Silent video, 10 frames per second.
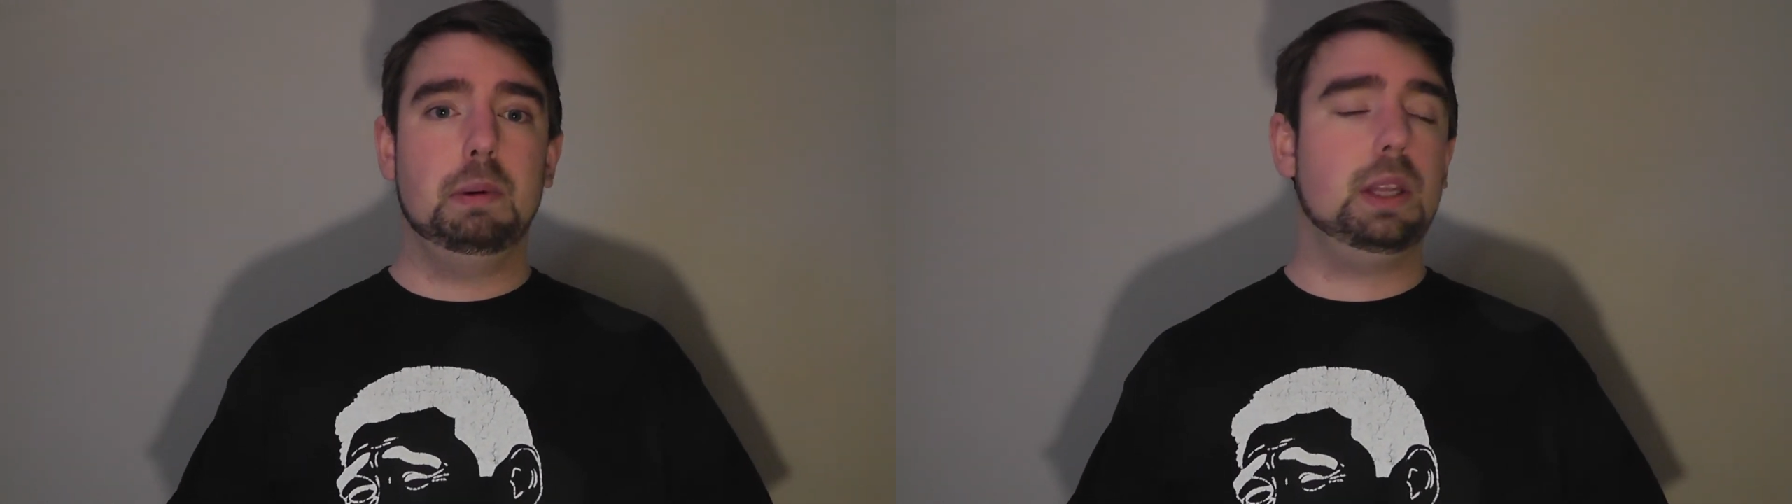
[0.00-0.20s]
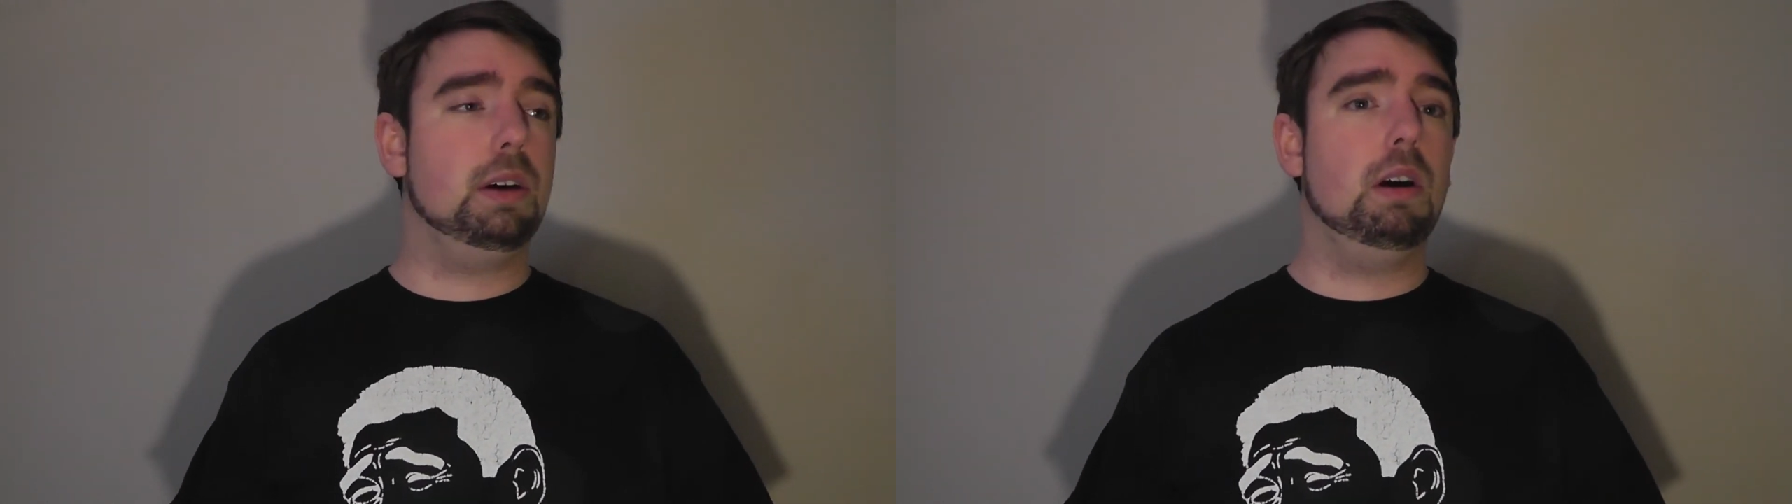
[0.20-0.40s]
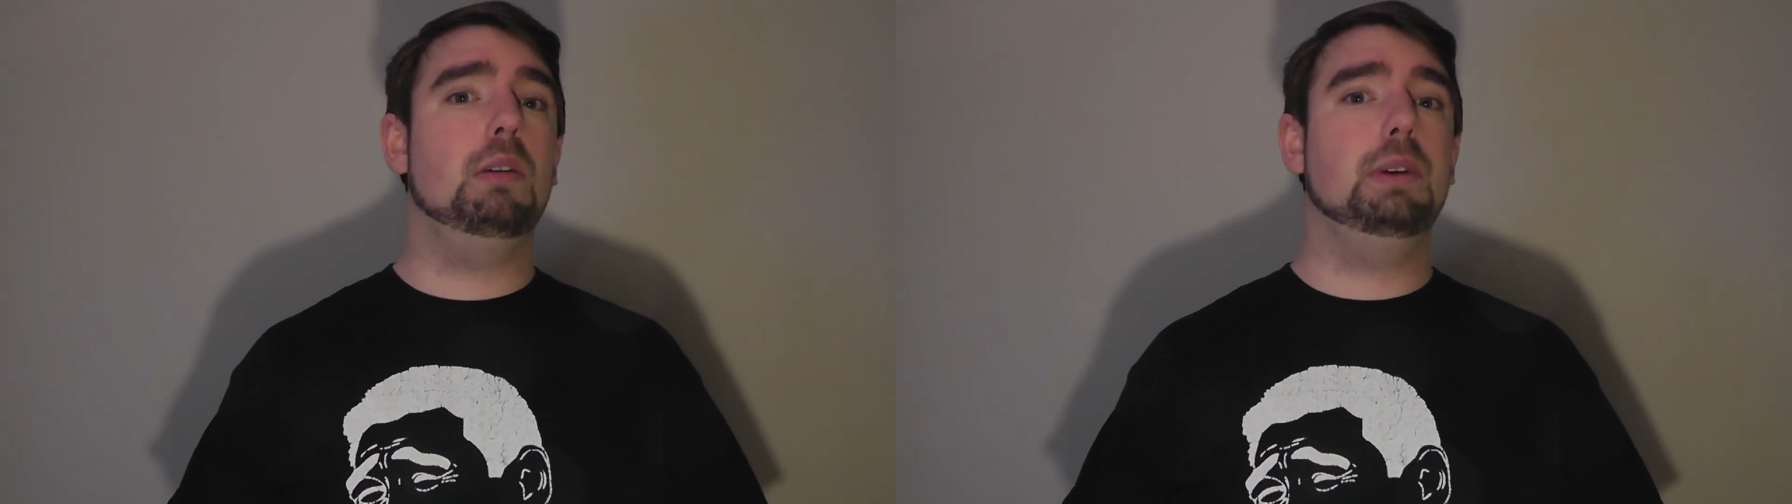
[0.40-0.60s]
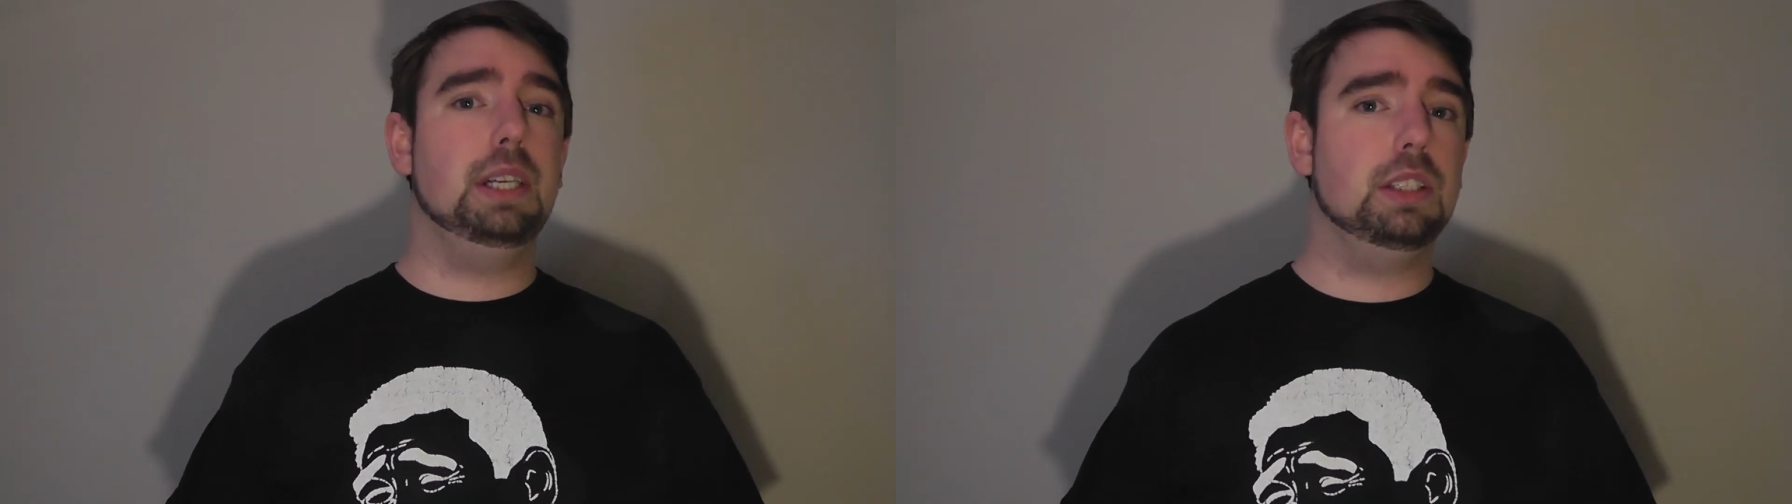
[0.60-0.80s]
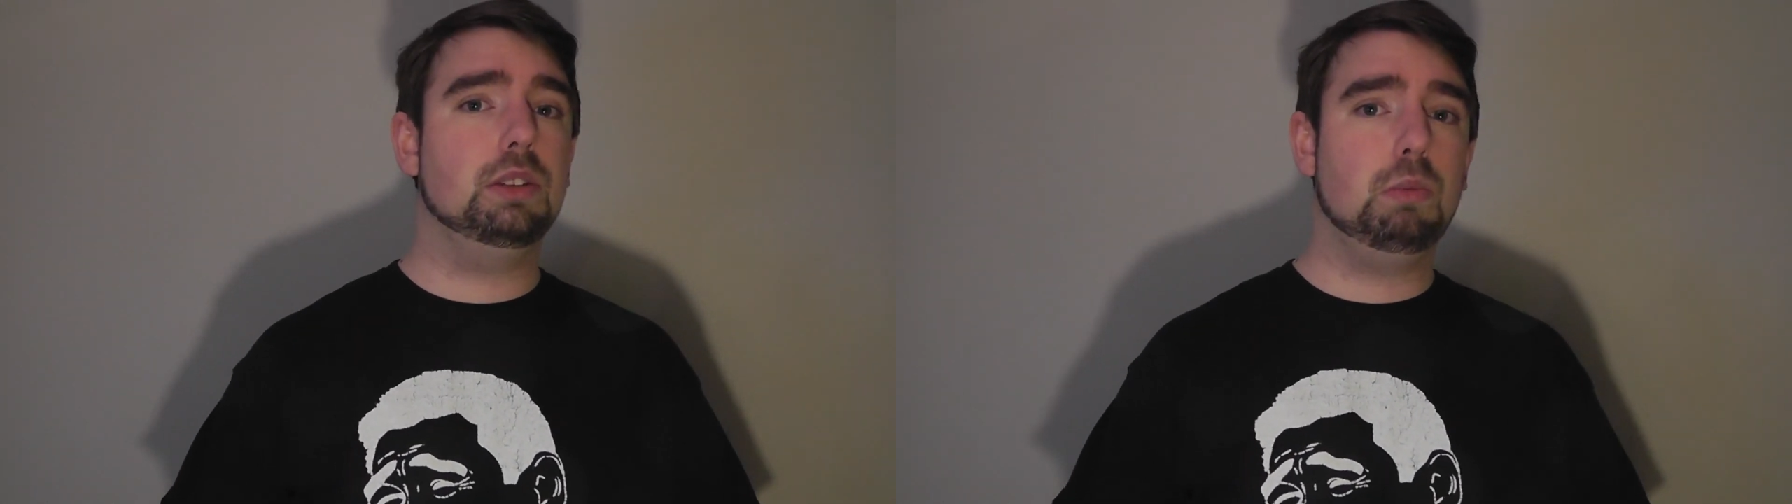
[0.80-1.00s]
But there are
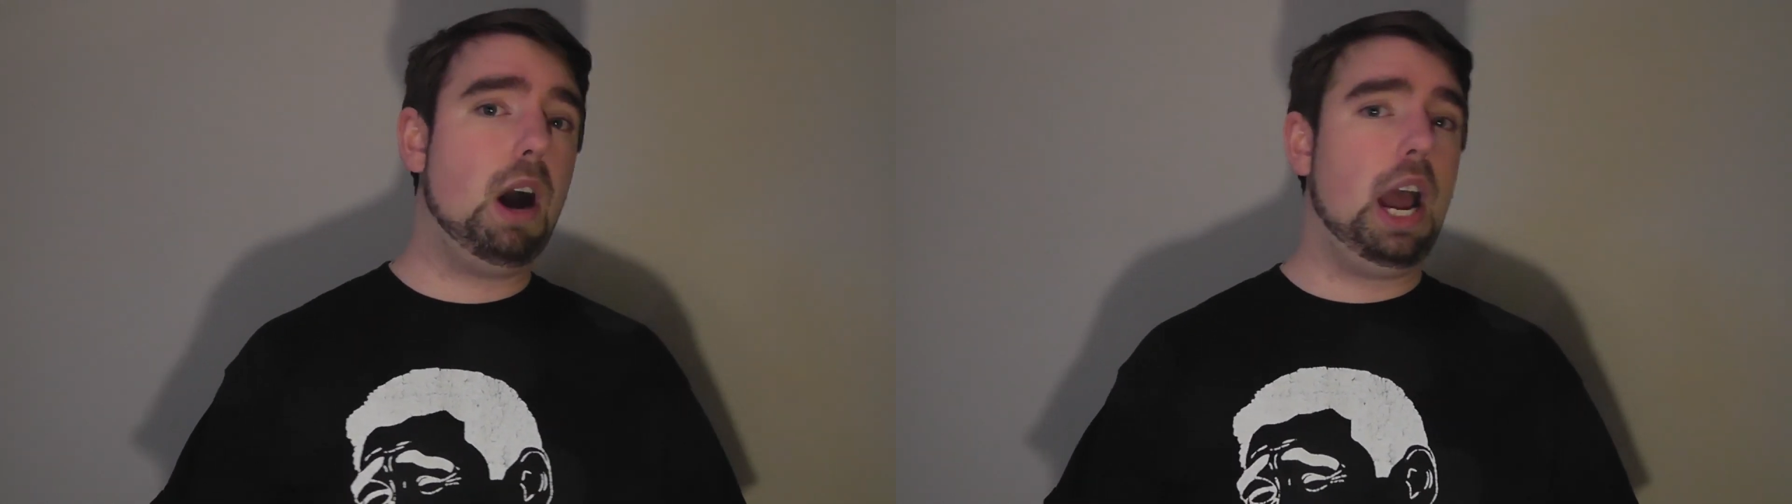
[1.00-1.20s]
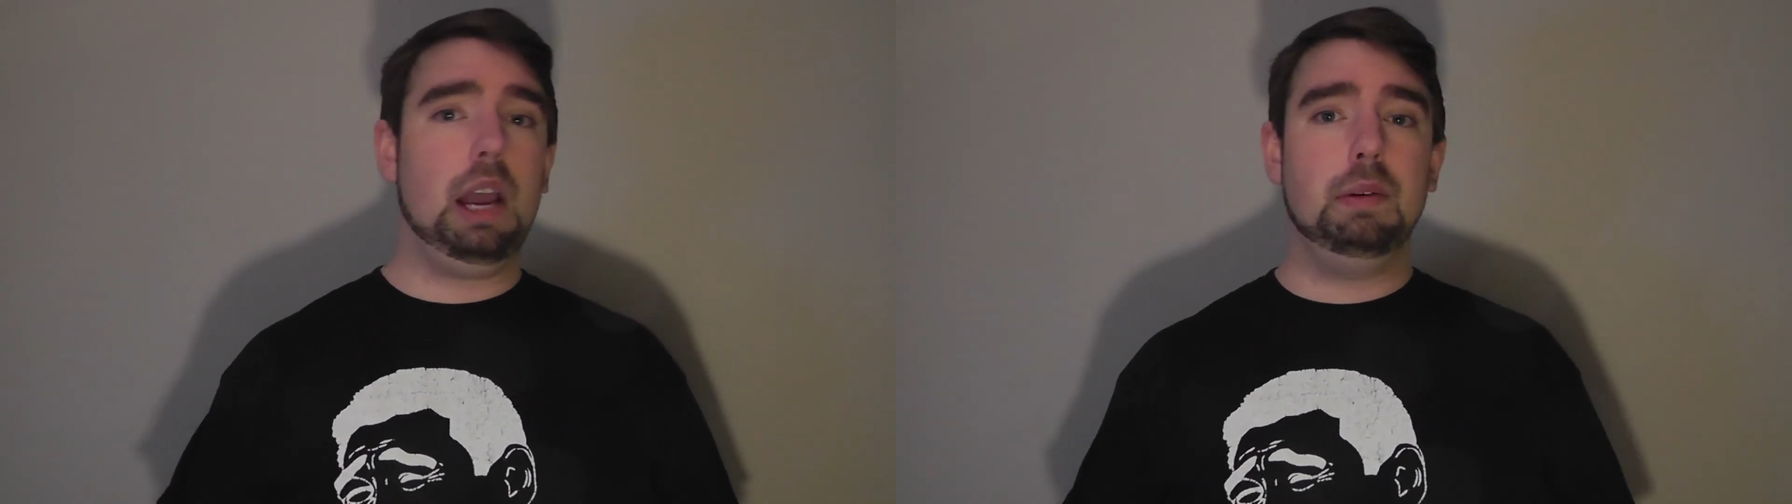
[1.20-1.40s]
reasons why